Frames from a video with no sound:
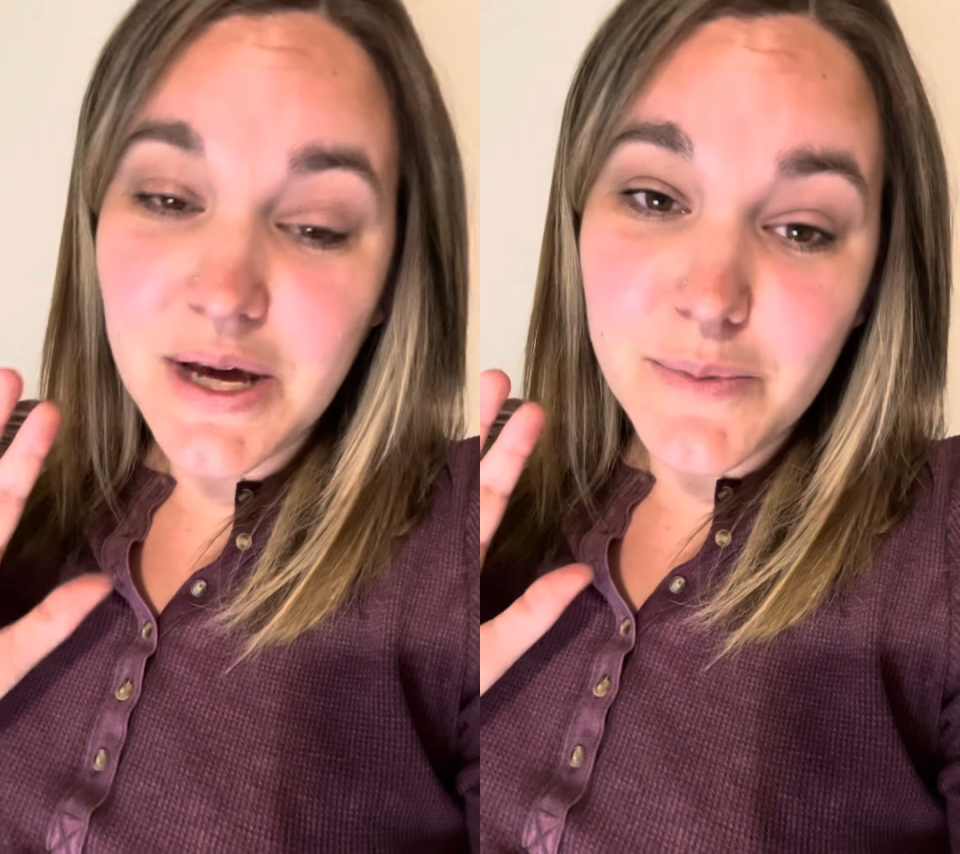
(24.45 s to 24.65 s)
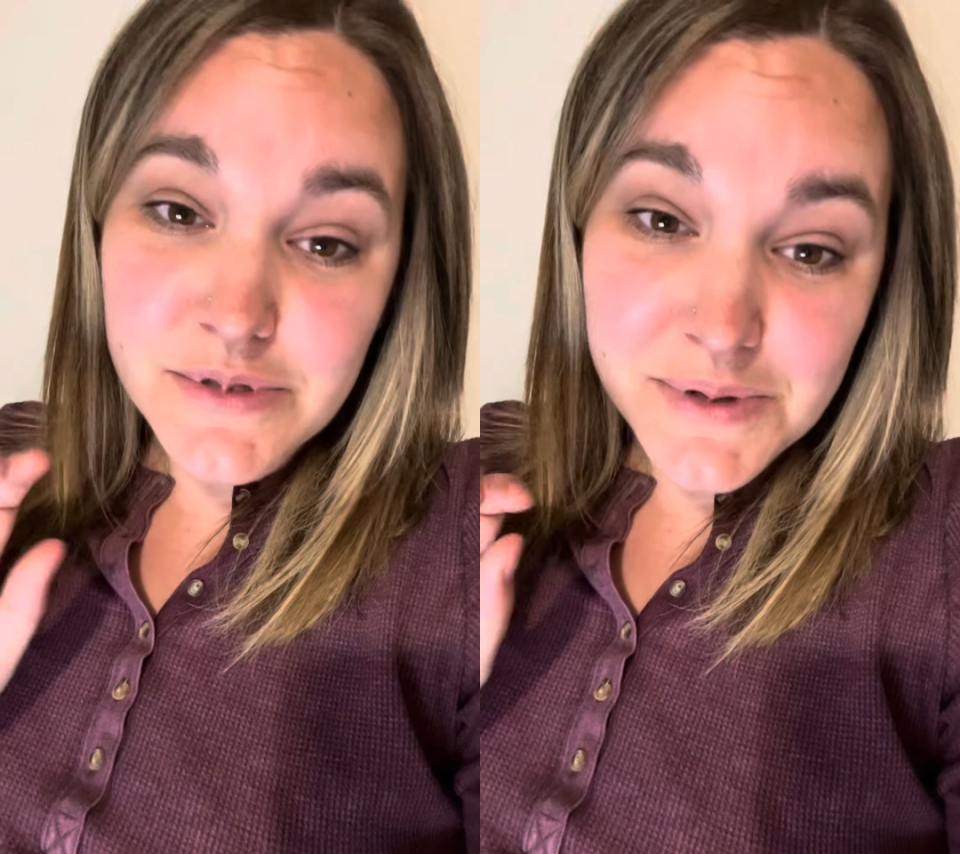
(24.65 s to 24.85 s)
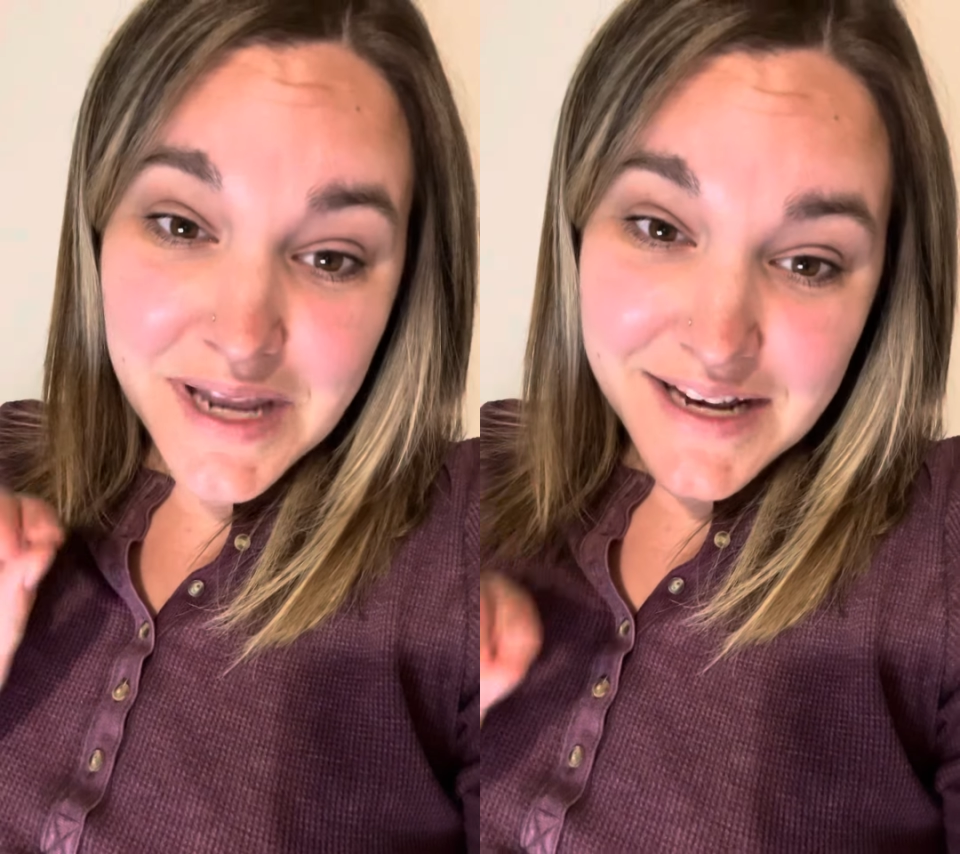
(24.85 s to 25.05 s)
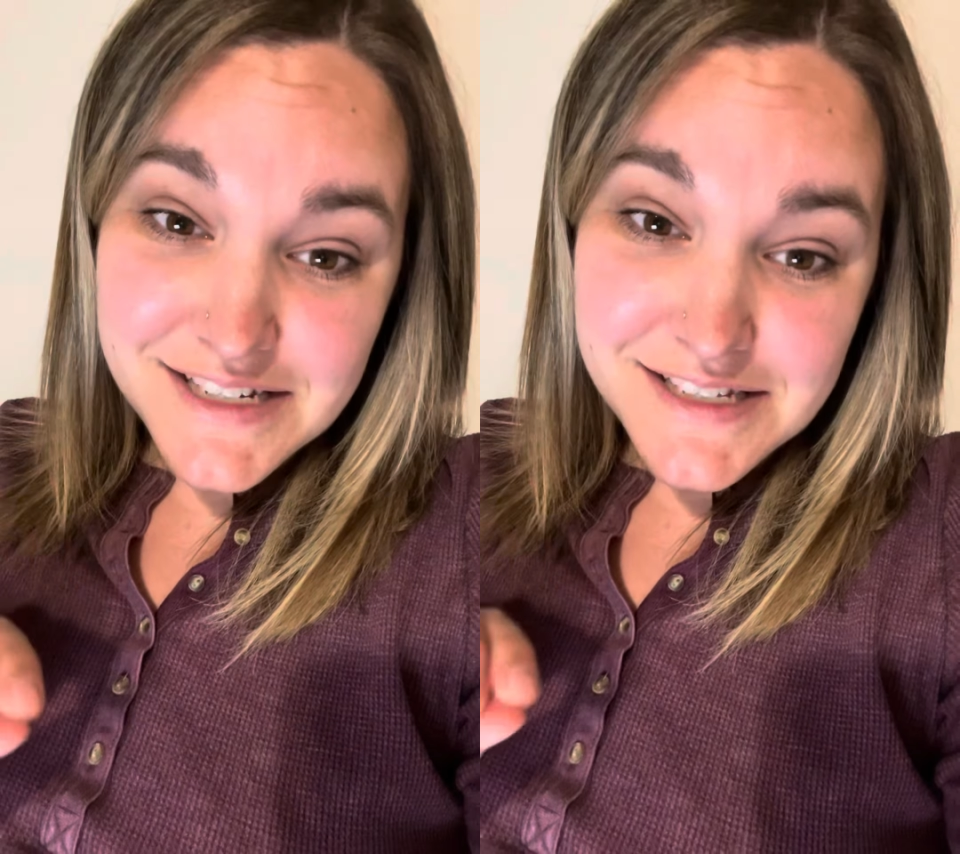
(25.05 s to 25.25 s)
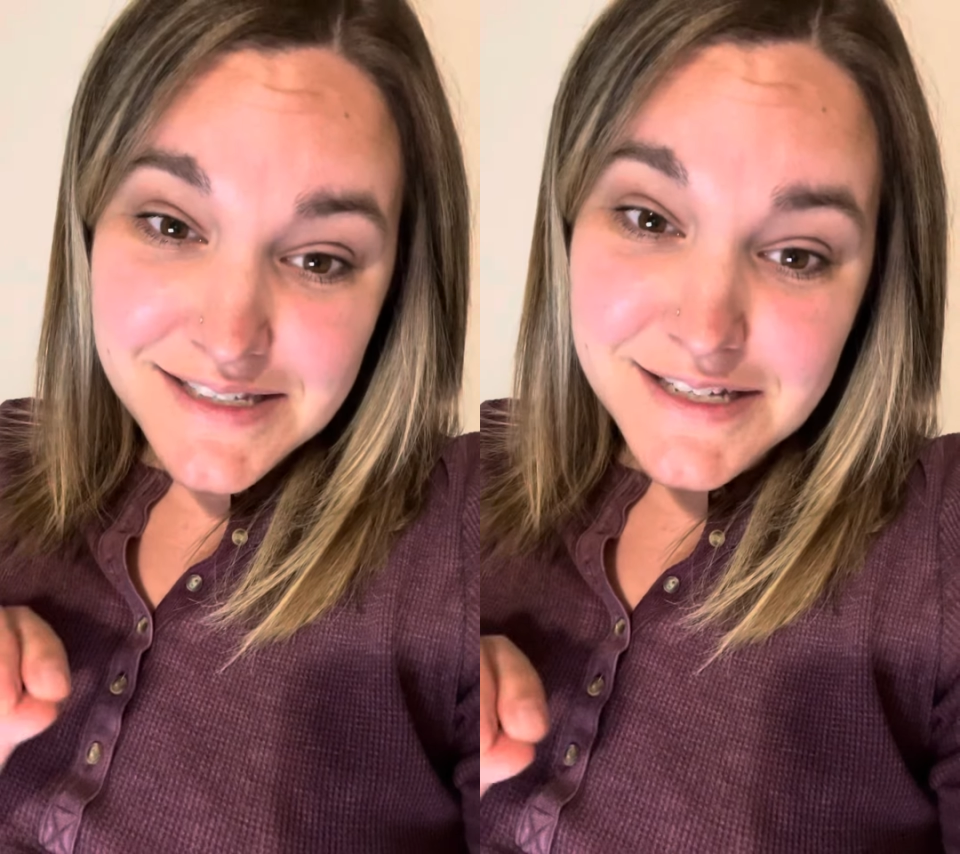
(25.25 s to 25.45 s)
between
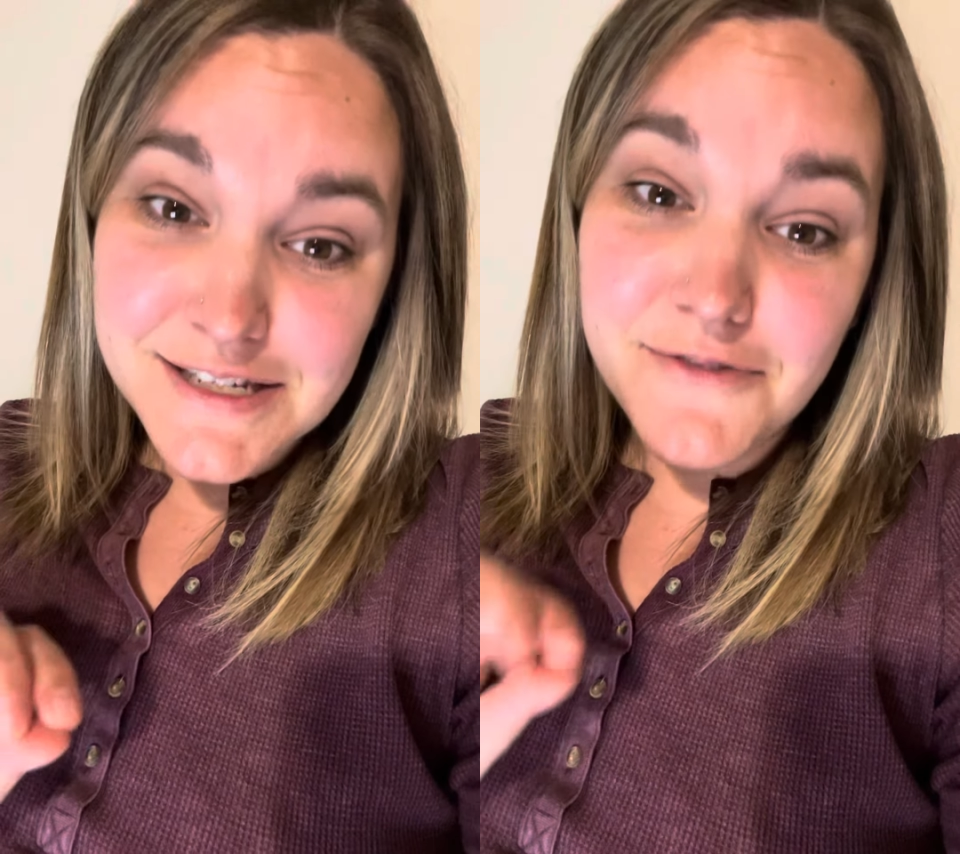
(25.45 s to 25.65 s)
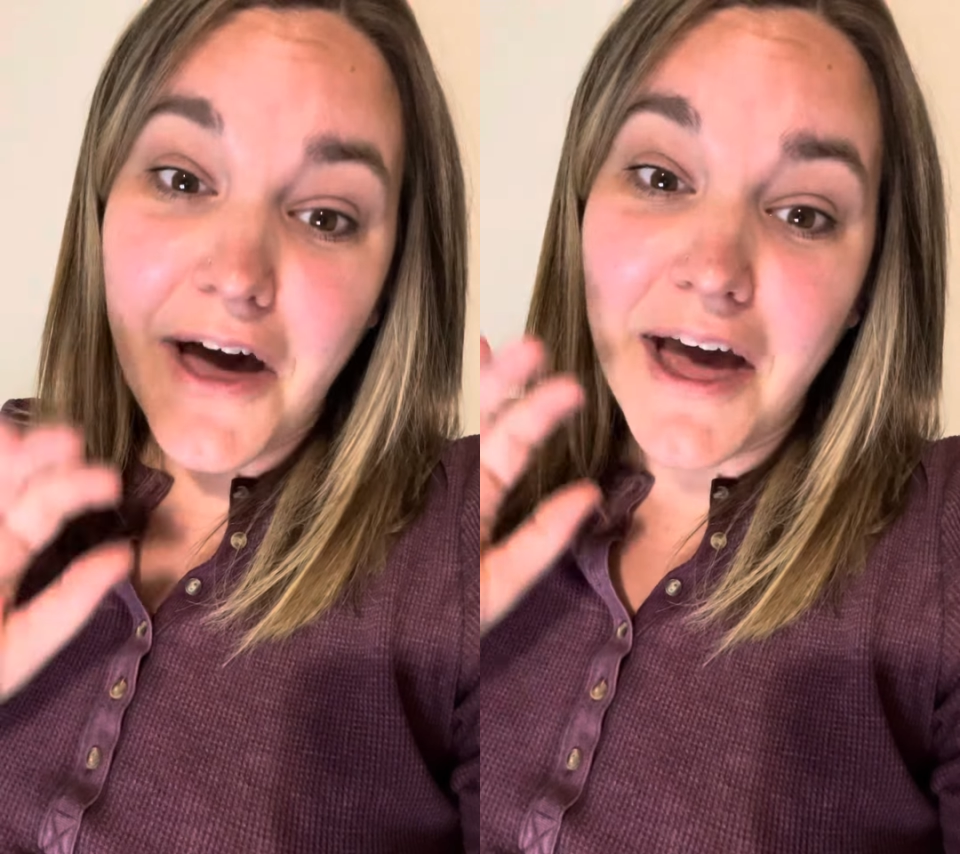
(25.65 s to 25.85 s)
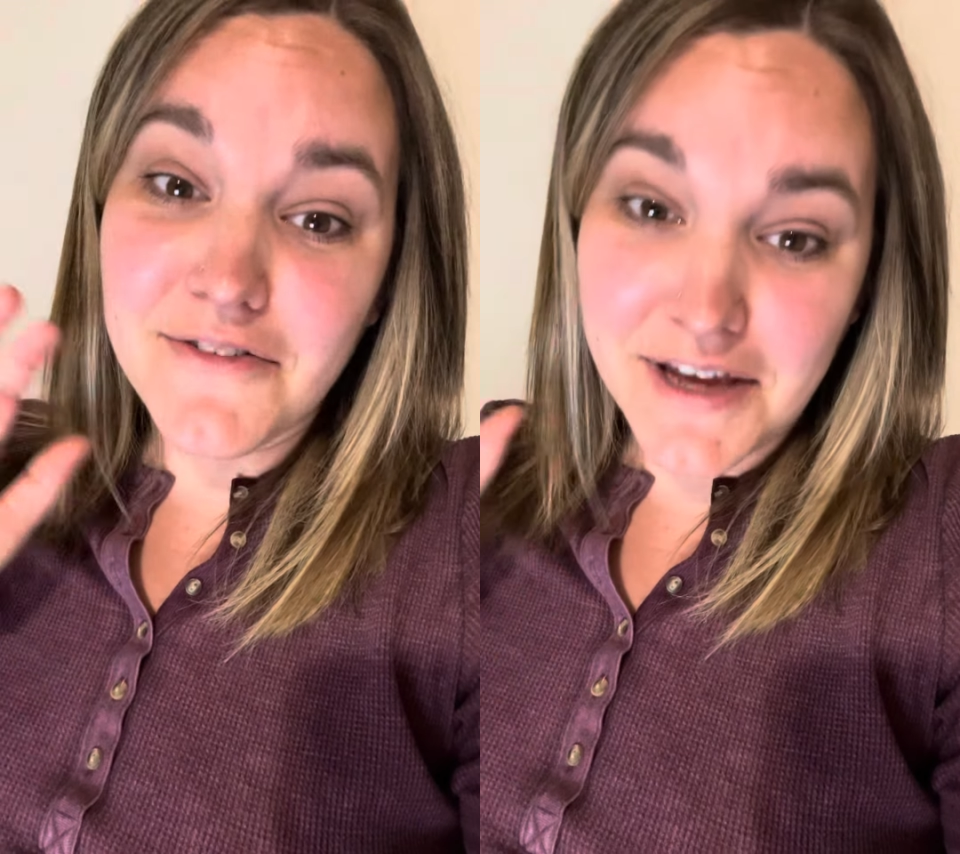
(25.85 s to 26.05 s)
1865